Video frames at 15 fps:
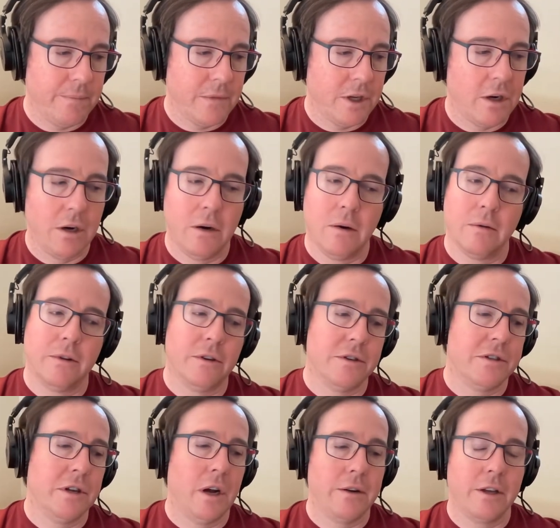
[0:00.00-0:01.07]
oh,
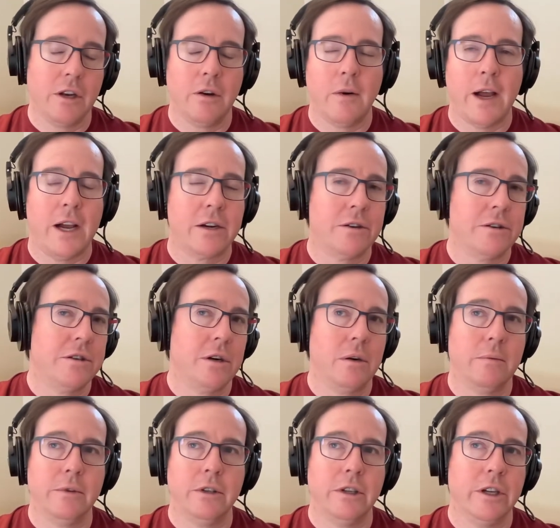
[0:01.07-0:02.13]
there's not you know hackers
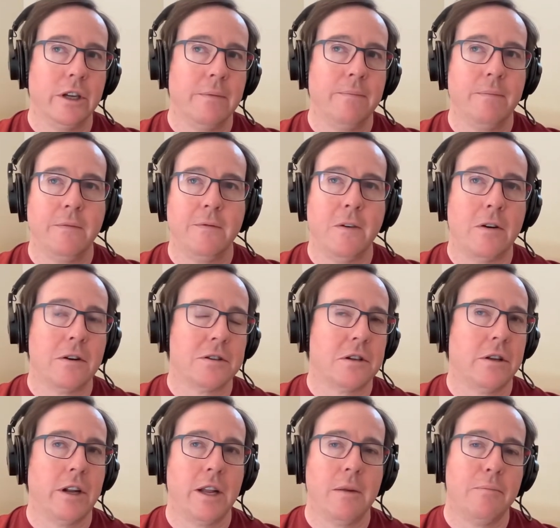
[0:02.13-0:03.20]
don't really focus
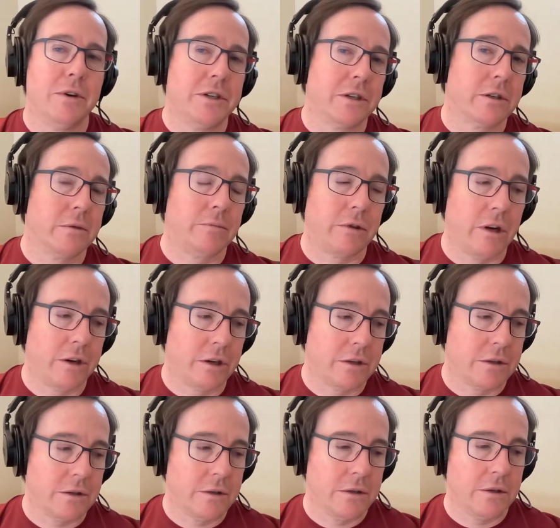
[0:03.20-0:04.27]
on any particular
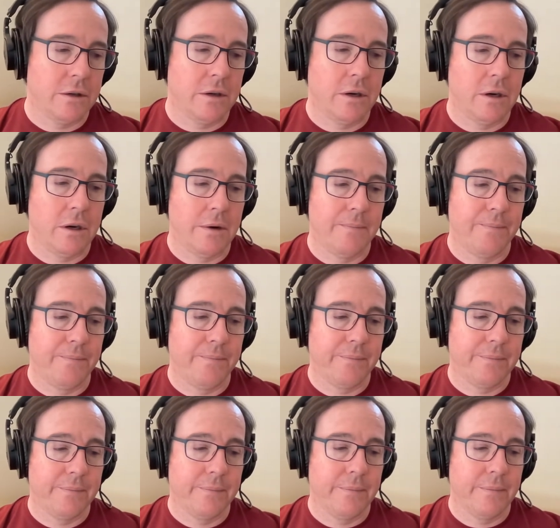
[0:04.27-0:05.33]
product um,
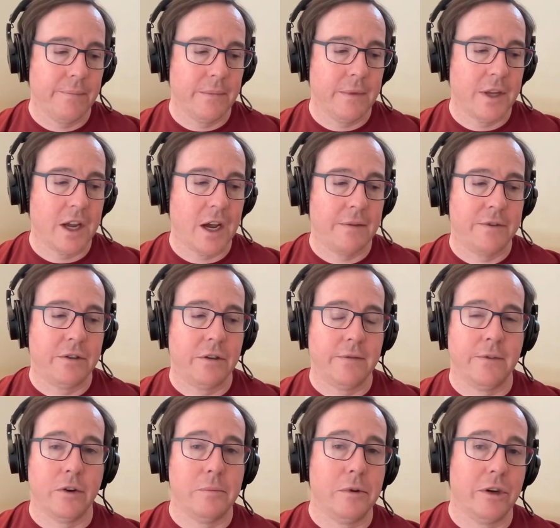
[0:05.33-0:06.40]
after a
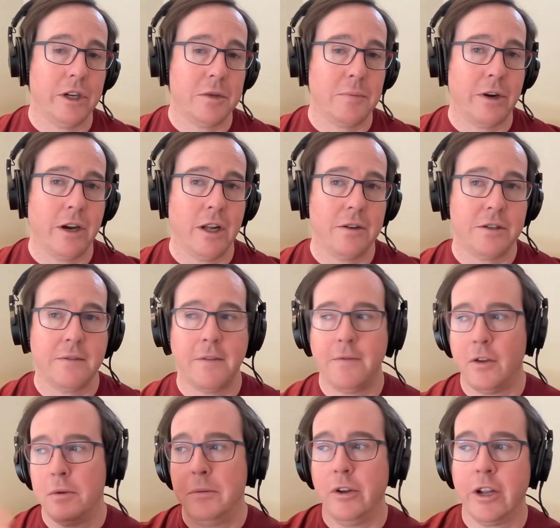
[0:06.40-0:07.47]
vulnerability has been announced. If a
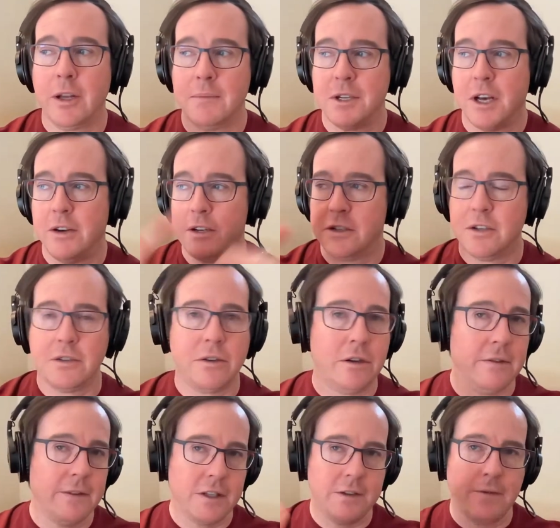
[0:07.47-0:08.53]
vulnerability comes out, it's just
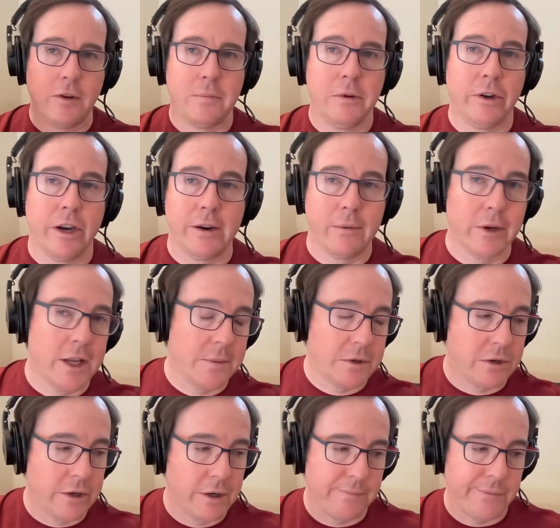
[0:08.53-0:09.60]
sort of it's a vulnerability, everyone keeps
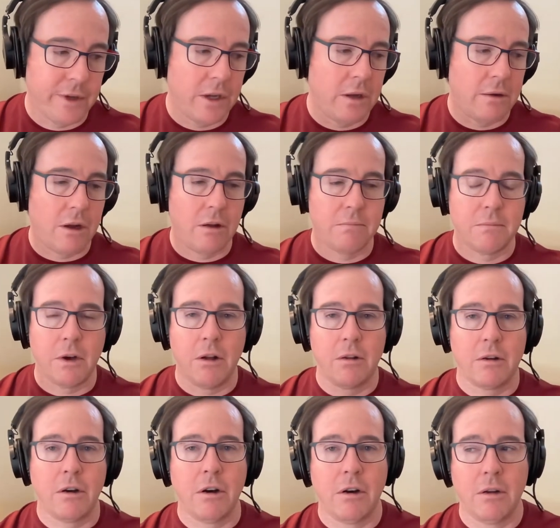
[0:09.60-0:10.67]
going. I'll I'll,
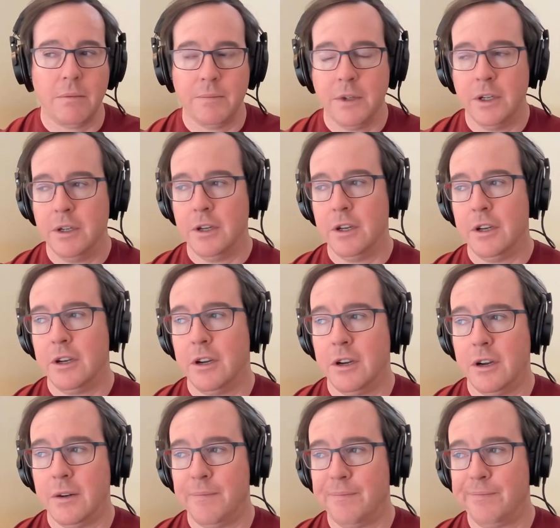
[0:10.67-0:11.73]
I'll call.
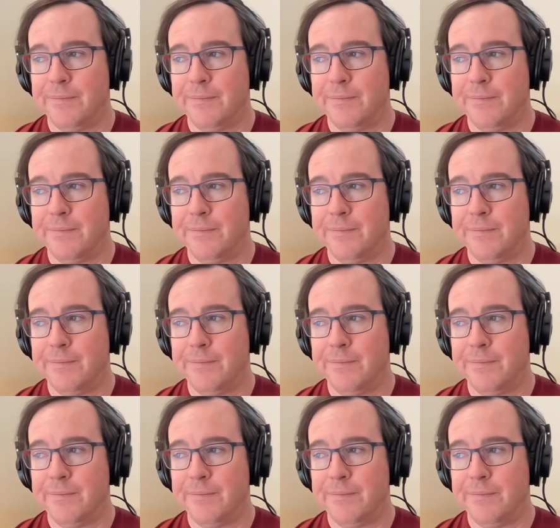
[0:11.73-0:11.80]
Um,